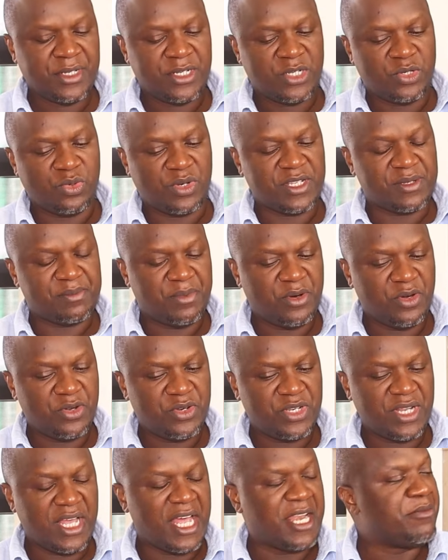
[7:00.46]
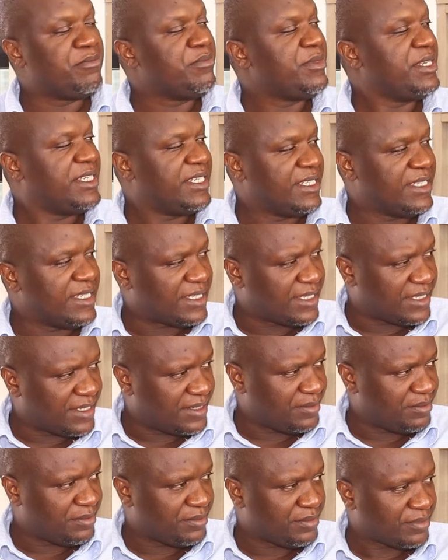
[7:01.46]
to respond and mitigate,
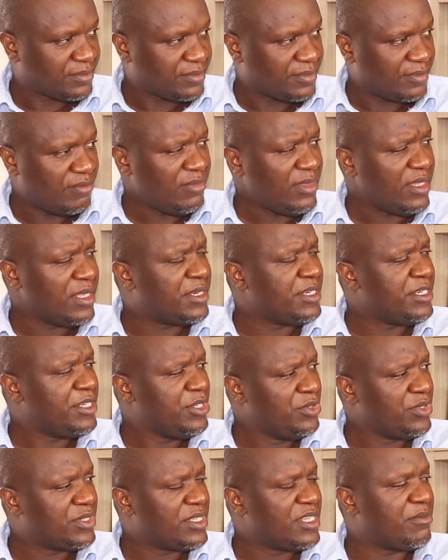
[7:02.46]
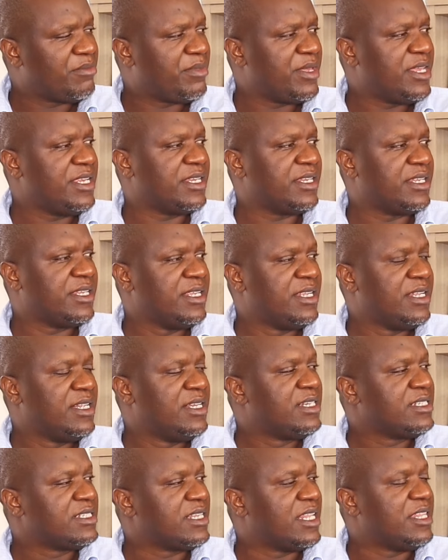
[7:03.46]
reduce the pain
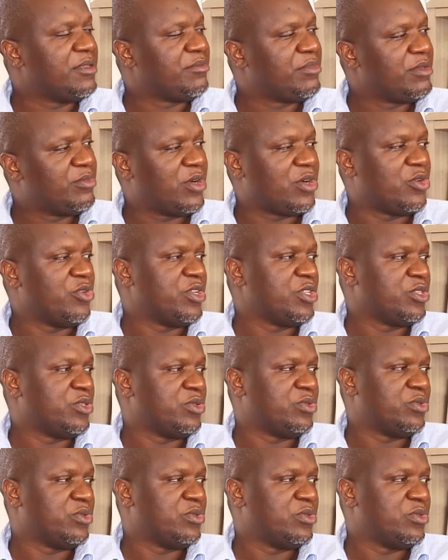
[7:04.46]
that the people are going through.